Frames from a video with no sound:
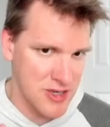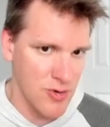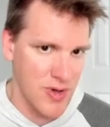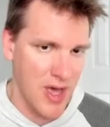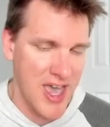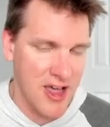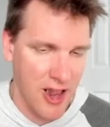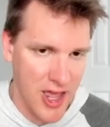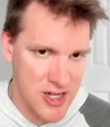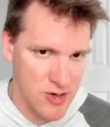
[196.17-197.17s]
to a
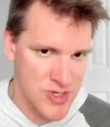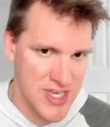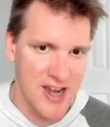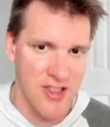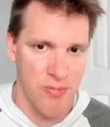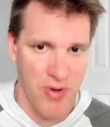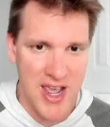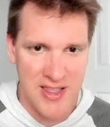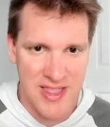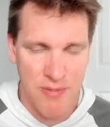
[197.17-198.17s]
collector's side of the
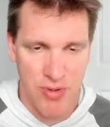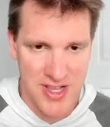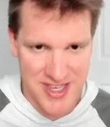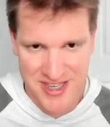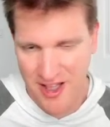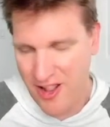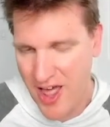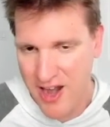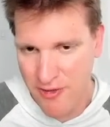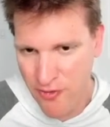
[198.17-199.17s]
brain that brings us a
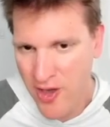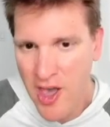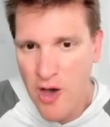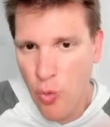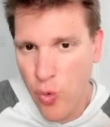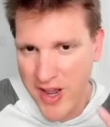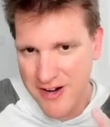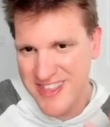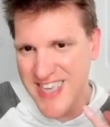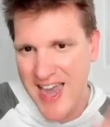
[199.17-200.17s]
lot of
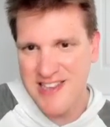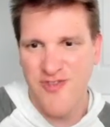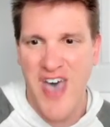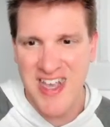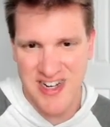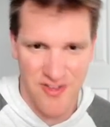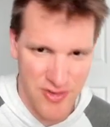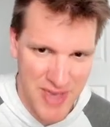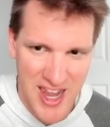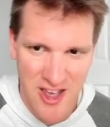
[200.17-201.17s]
weird satisfaction
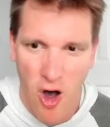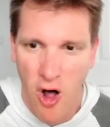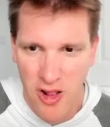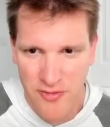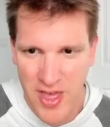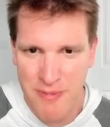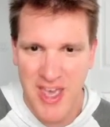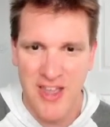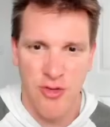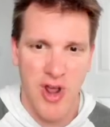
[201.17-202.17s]
from getting all of them
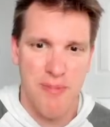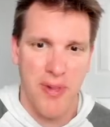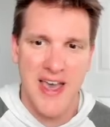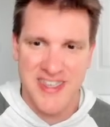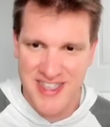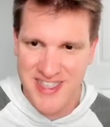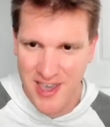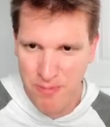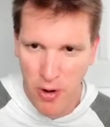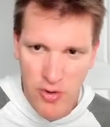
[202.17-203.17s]
in the right place. It's
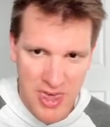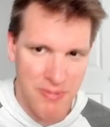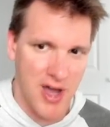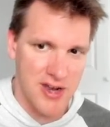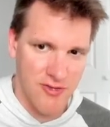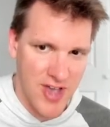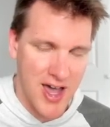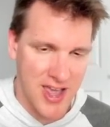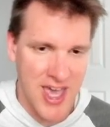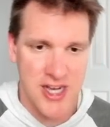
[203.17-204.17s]
like Pokemon. You've
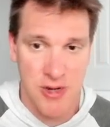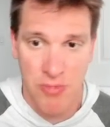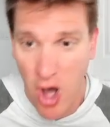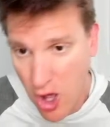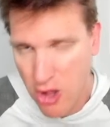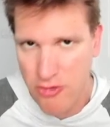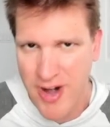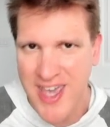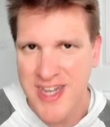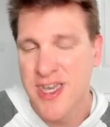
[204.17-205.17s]
got to catch them all,
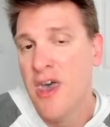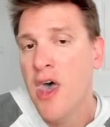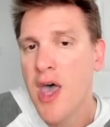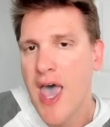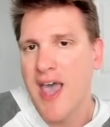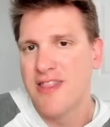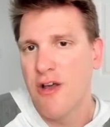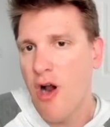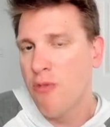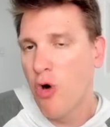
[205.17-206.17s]
right? And
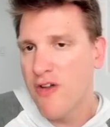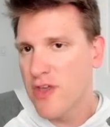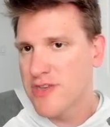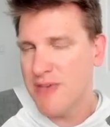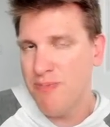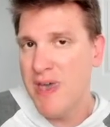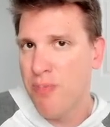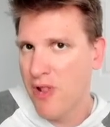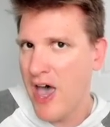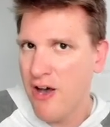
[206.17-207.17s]
there are more of those
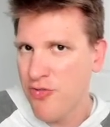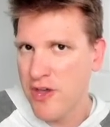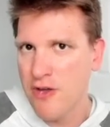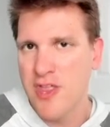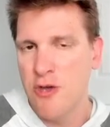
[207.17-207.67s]
people out there than you